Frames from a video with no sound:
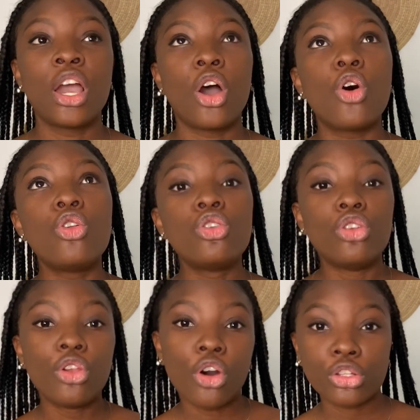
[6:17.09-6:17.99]
a
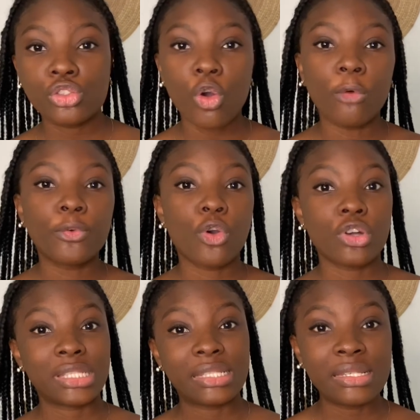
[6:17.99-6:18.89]
lot of
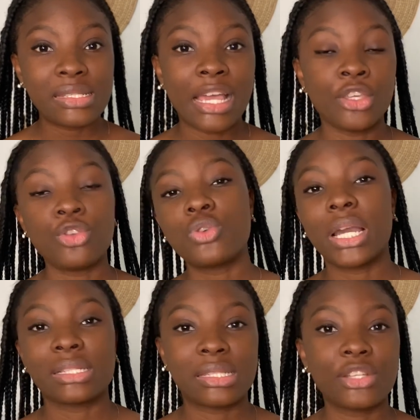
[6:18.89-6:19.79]
courses that you can
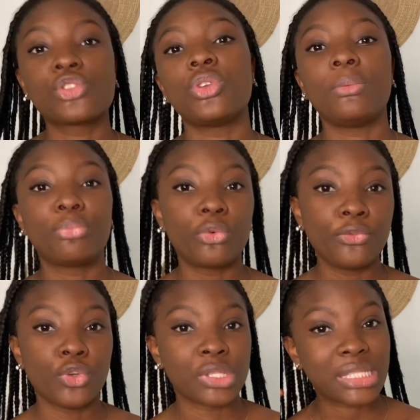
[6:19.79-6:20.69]
take to improve
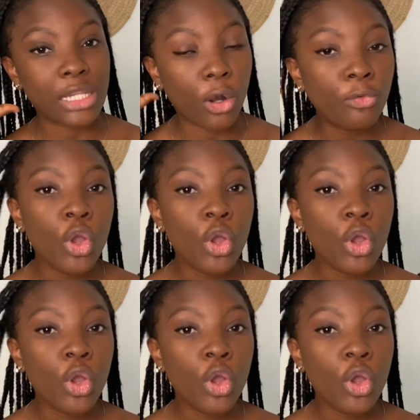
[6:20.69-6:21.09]
yourself,